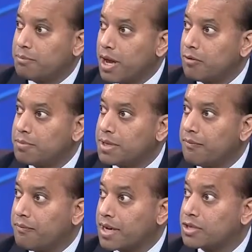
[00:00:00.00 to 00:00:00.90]
Bankruptcy
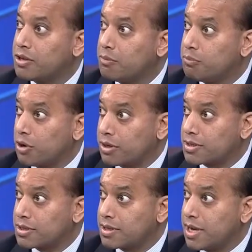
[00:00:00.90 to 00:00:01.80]
fixed their
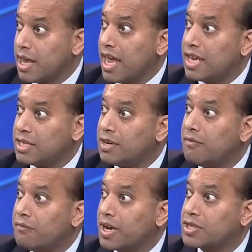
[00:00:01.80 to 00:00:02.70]
books. It
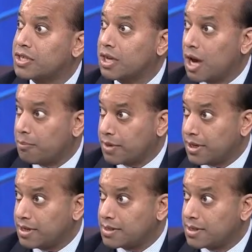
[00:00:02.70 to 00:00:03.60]
didn't fix the
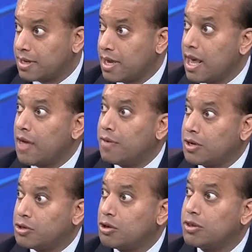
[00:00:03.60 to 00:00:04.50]
companies.
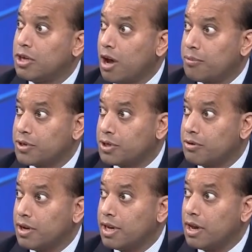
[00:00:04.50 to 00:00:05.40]
They took the
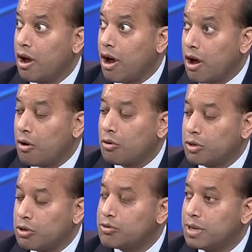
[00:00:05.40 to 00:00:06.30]
opportunity
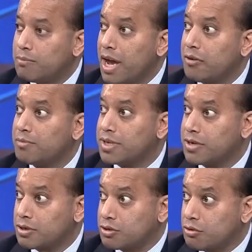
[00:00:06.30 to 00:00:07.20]
using
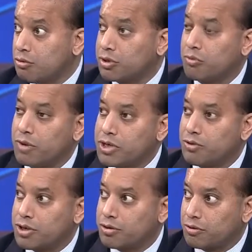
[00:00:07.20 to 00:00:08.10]
bankruptcy as a tool to
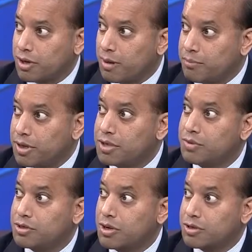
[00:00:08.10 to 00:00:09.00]
restructure their companies,
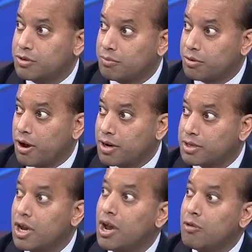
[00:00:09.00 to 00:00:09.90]
restructure their
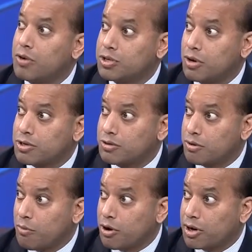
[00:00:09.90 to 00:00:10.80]
products, restructure
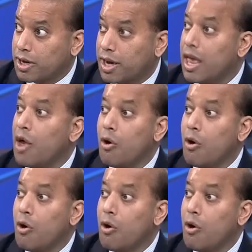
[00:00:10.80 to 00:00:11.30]
their marketing.